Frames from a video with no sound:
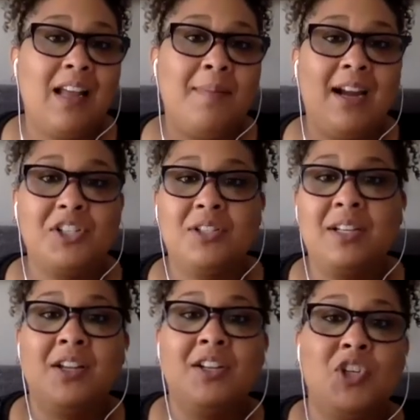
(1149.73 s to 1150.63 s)
I'm actually
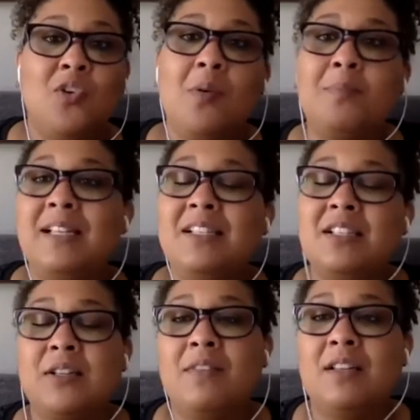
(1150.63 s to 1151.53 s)
gonna do pieces
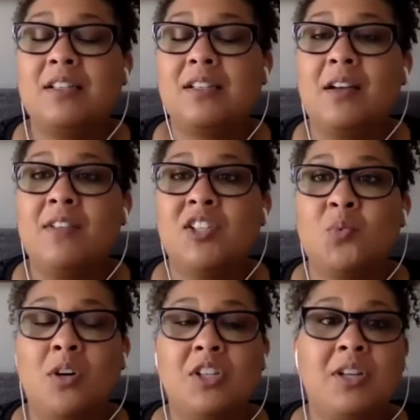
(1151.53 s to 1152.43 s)
of this, of this
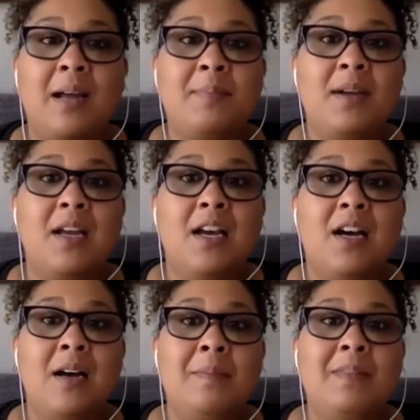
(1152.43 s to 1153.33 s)
workshop
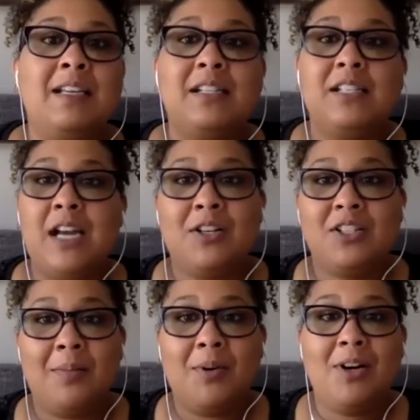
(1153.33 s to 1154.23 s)
um, the entire
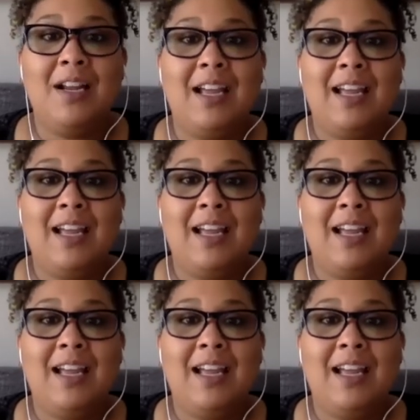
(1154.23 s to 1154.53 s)
summer.